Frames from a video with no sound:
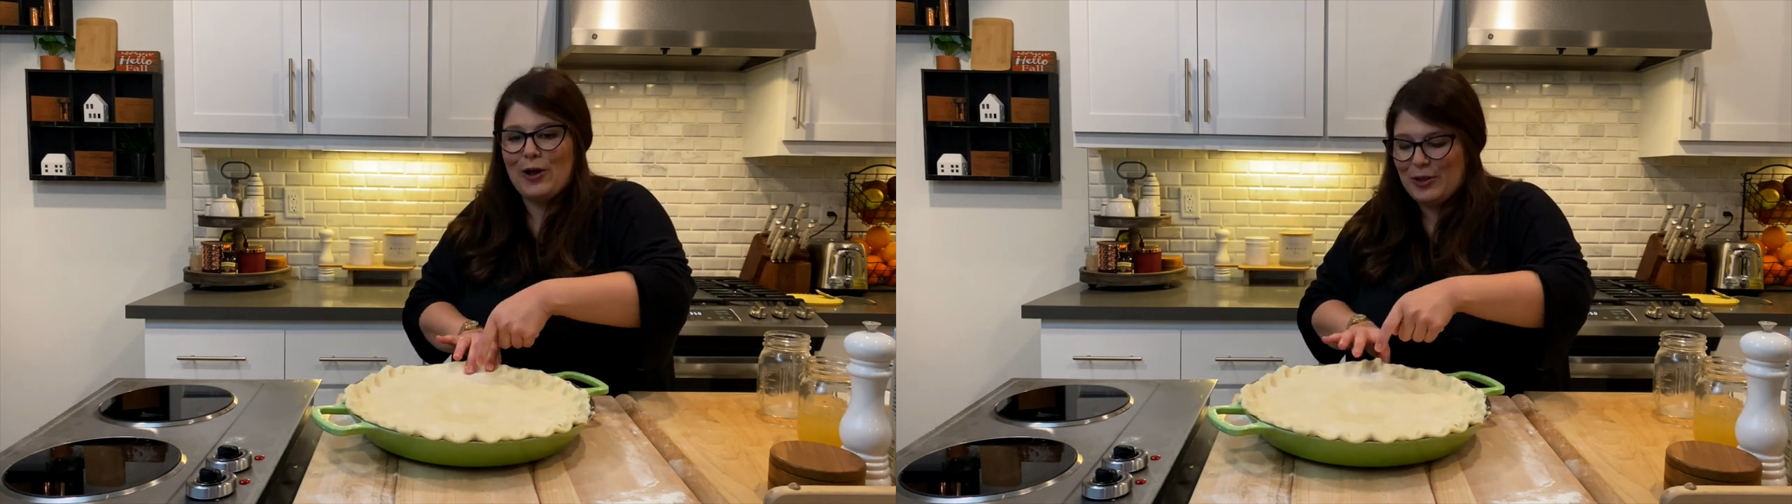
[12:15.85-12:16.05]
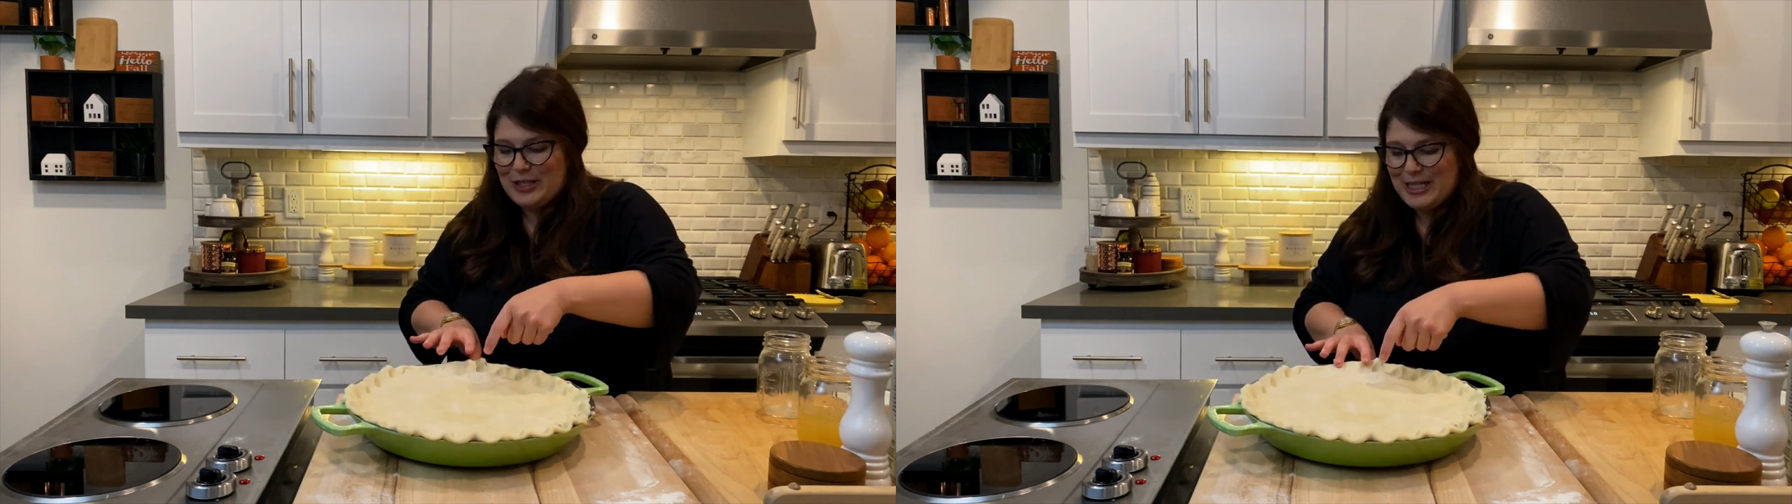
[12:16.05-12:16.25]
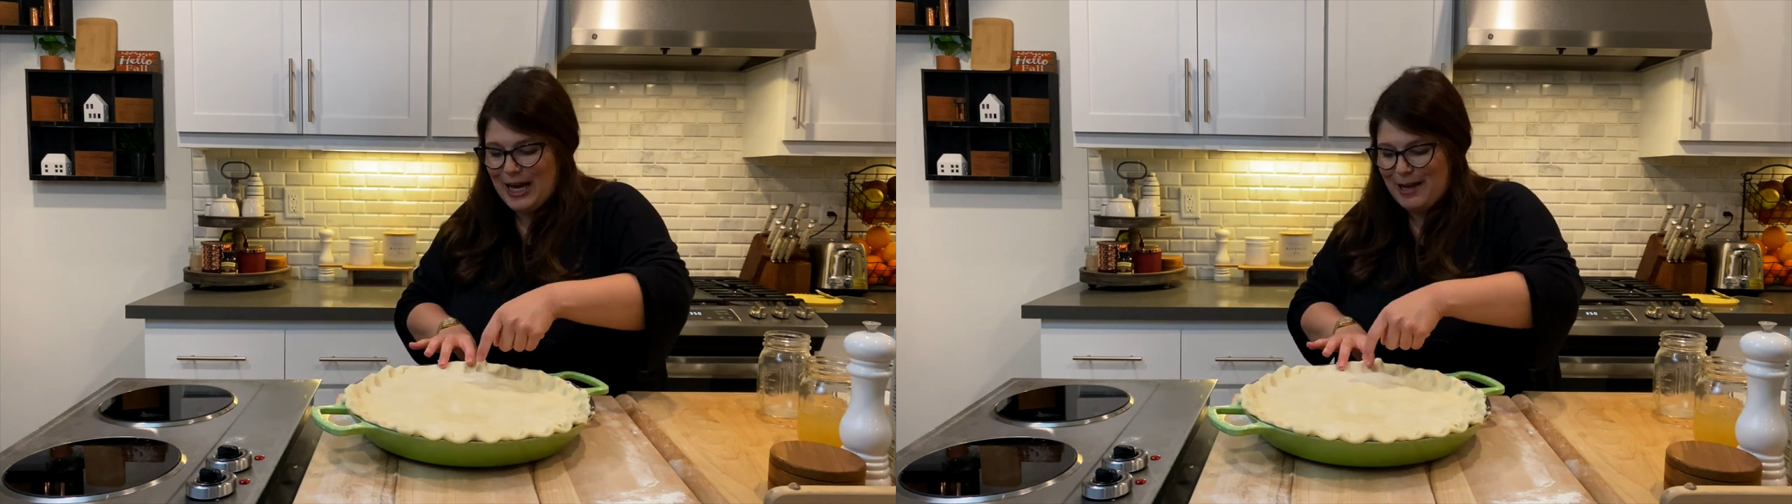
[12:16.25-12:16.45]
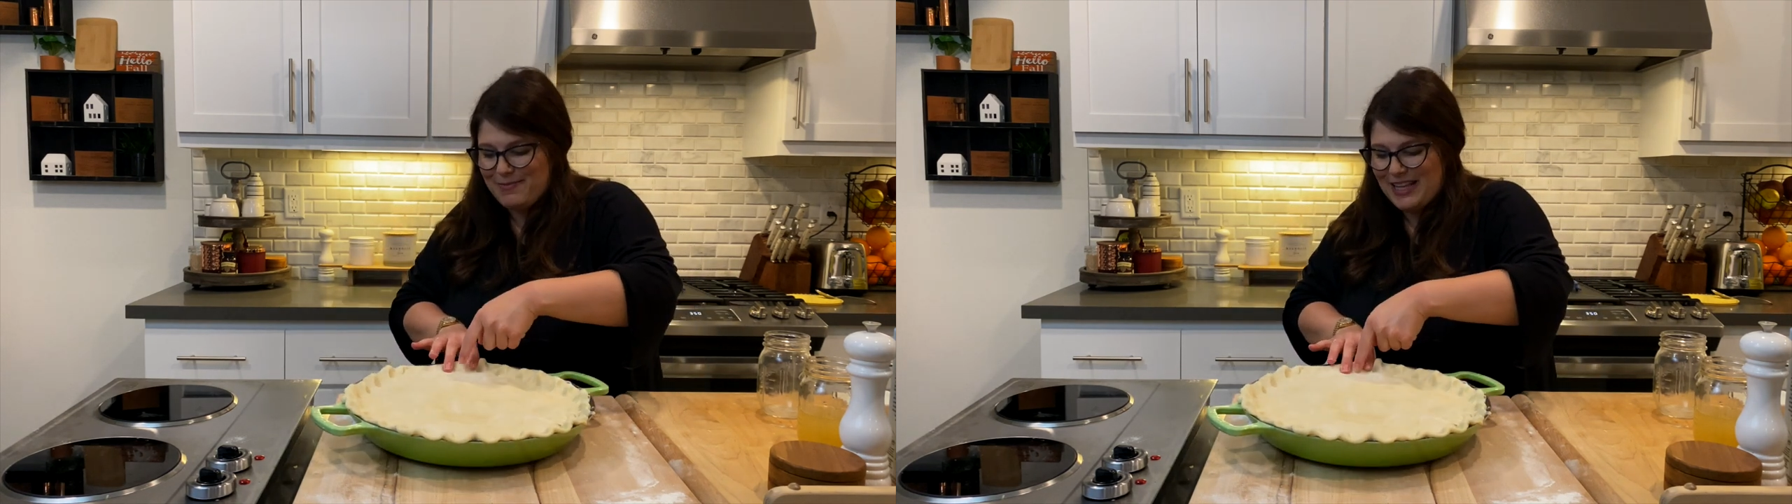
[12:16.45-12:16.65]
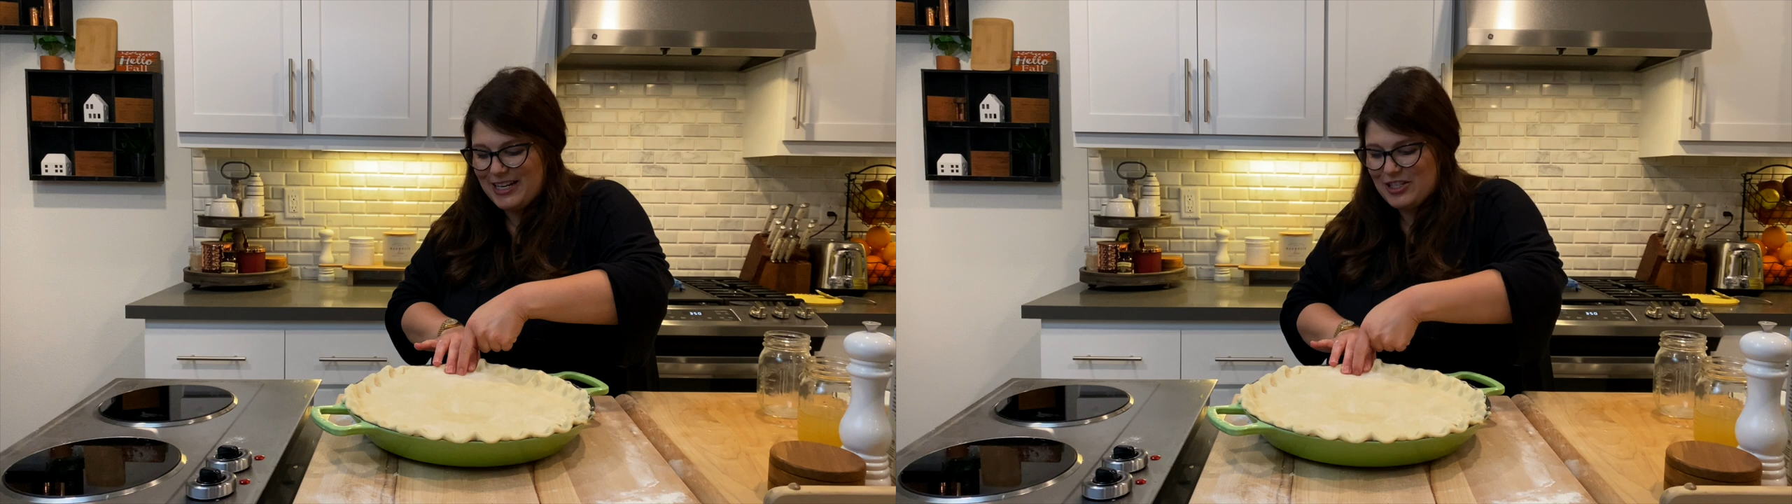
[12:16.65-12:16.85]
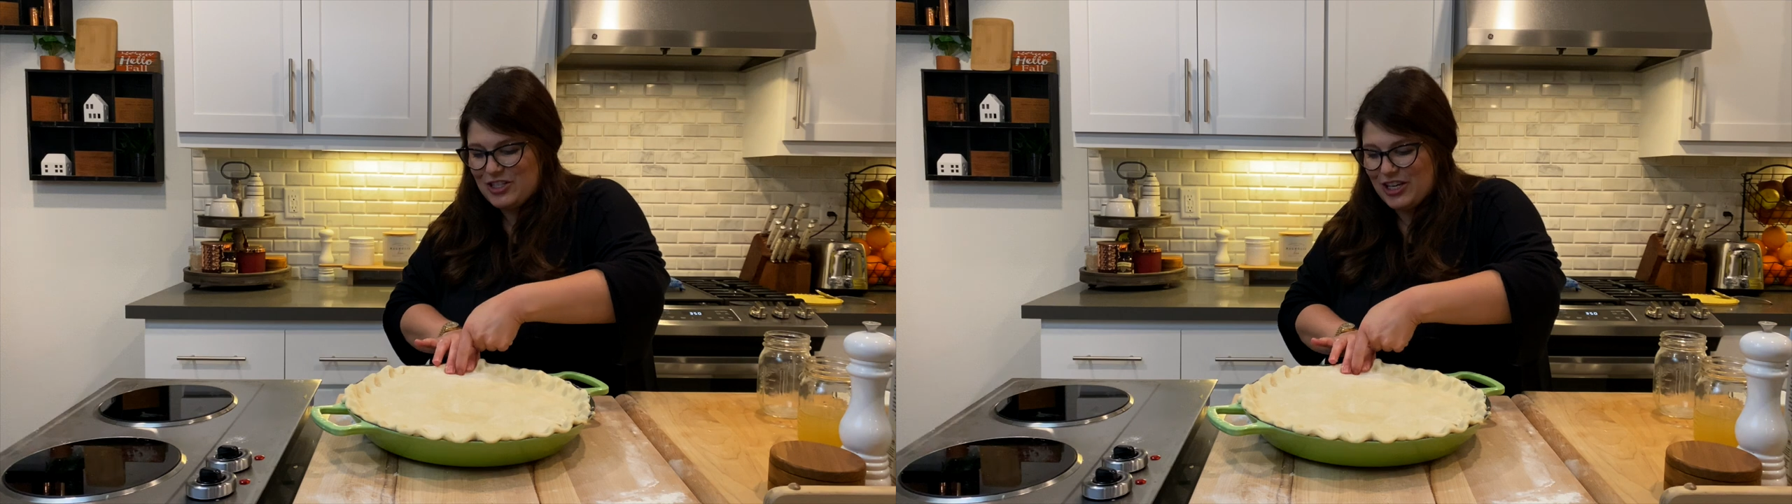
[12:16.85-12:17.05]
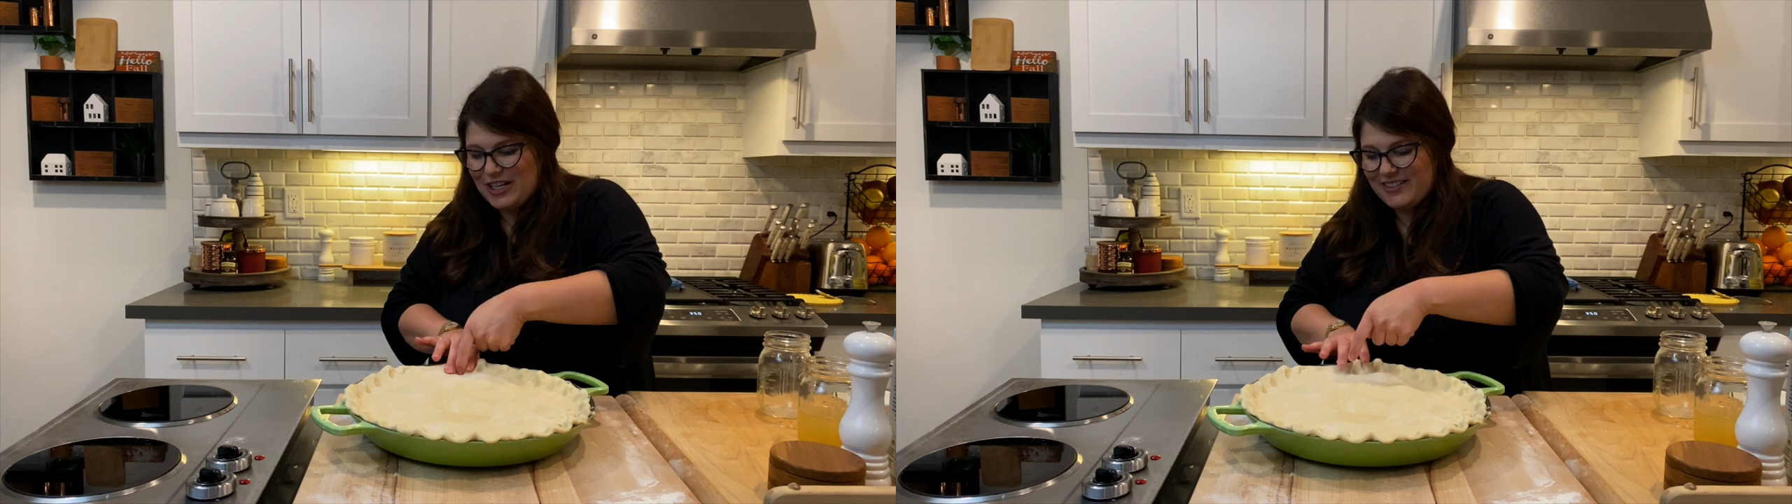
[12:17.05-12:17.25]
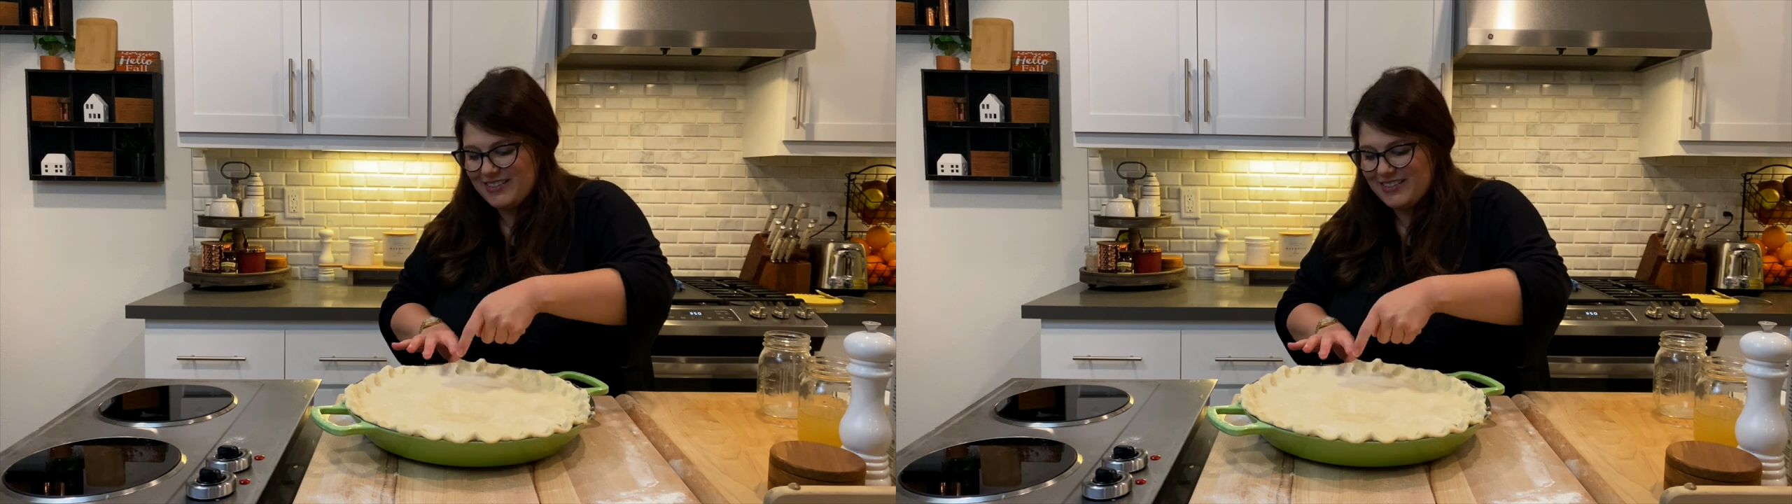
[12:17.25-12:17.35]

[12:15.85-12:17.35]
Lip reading: all the time that it should,